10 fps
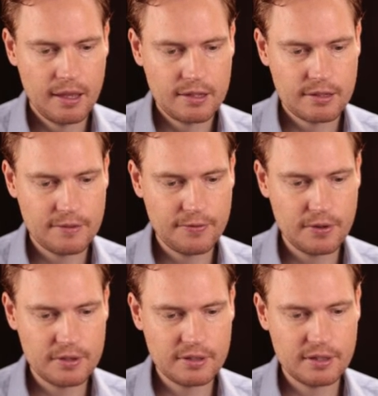So the
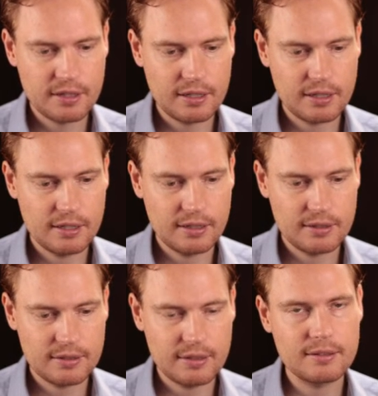first thing
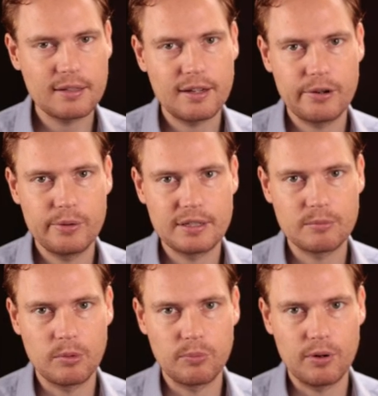is it at a
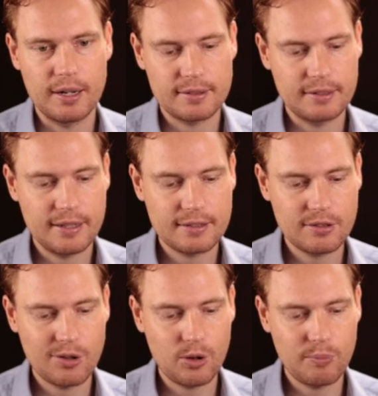reasonable price? Now that's
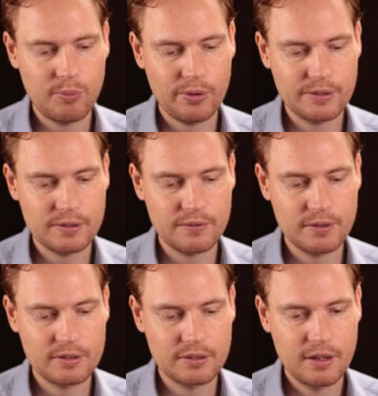the whole point of
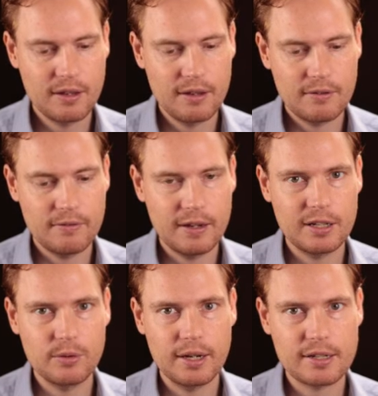this
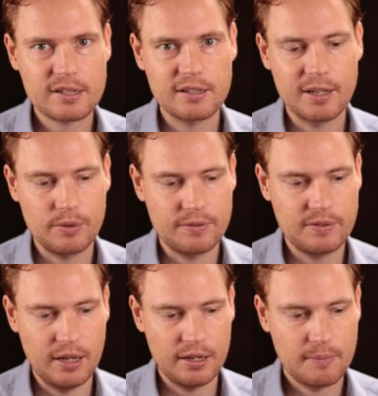valuation that we've
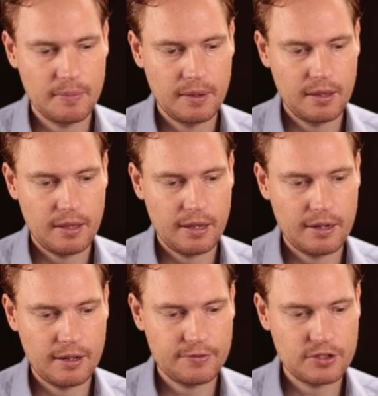done. And
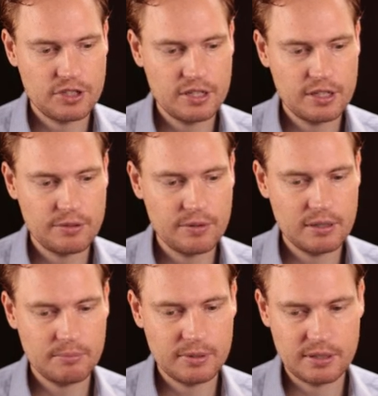now for G3
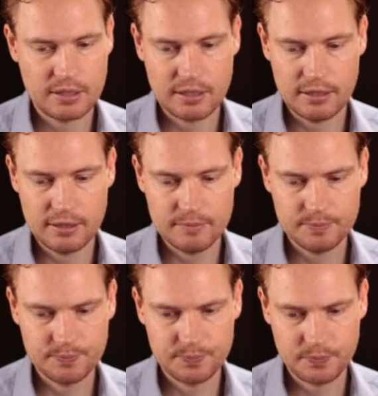in particular,
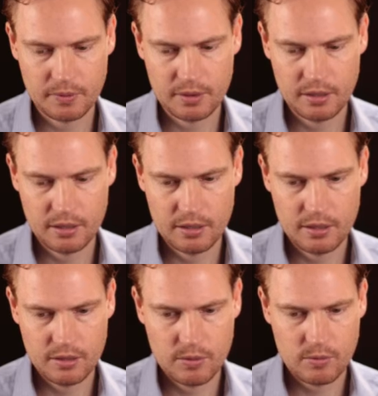
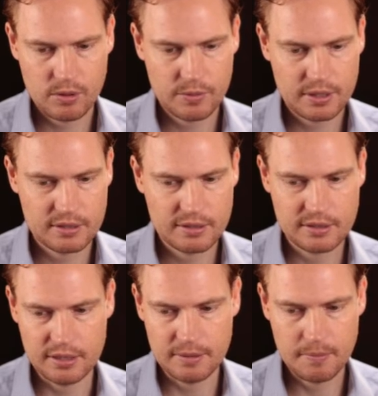what we can
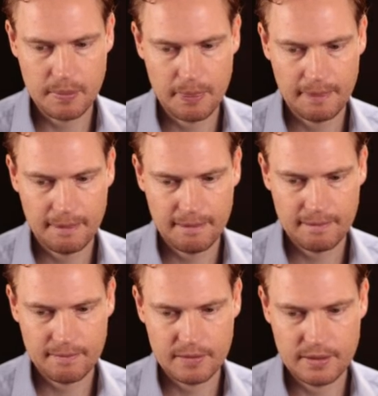see
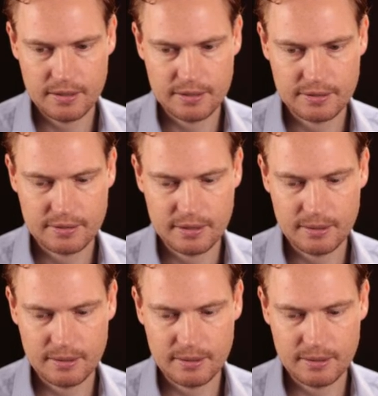is